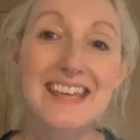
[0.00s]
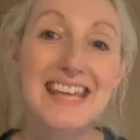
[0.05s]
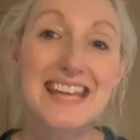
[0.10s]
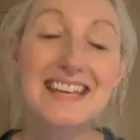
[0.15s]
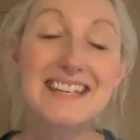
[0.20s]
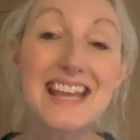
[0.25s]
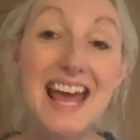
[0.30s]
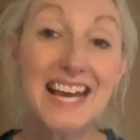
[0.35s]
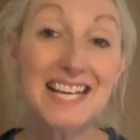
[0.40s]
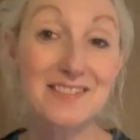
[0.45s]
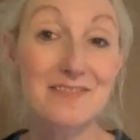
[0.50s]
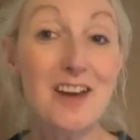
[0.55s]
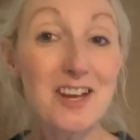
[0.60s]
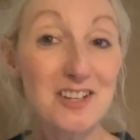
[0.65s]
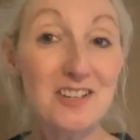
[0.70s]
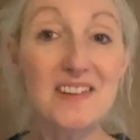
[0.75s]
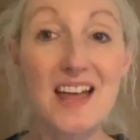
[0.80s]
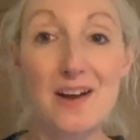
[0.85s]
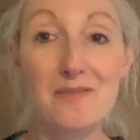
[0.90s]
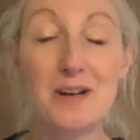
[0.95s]
The next
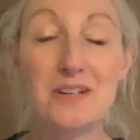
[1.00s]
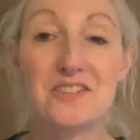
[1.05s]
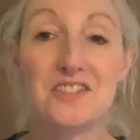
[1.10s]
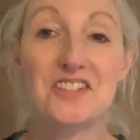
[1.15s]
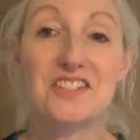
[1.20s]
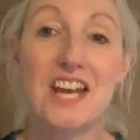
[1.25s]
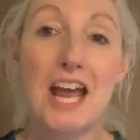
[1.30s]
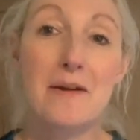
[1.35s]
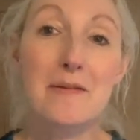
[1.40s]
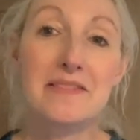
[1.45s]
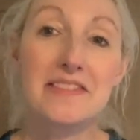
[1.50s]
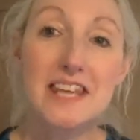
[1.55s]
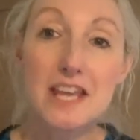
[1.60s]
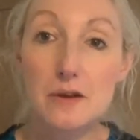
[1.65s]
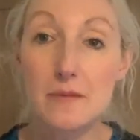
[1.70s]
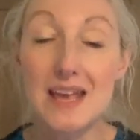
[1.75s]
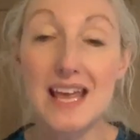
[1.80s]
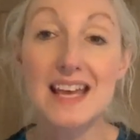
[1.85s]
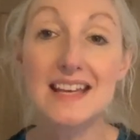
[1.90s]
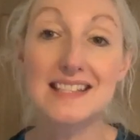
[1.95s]
version that I wanted to share with
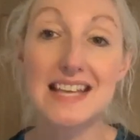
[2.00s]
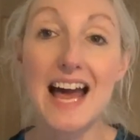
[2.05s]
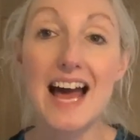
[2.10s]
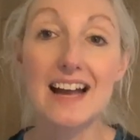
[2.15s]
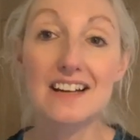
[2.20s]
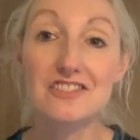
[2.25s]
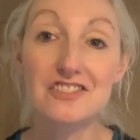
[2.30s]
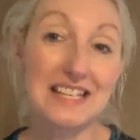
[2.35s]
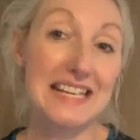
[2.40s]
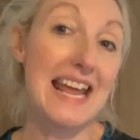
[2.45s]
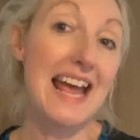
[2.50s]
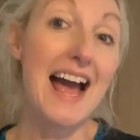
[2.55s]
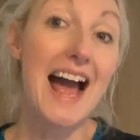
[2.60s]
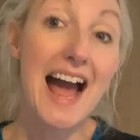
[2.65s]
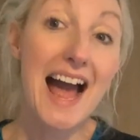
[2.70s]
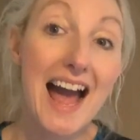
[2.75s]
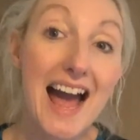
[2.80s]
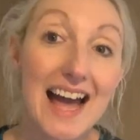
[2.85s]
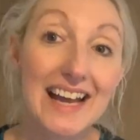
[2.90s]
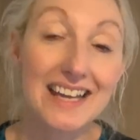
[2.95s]
you is actually a
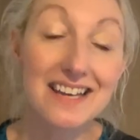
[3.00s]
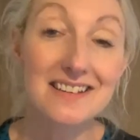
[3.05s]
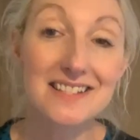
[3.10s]
hack.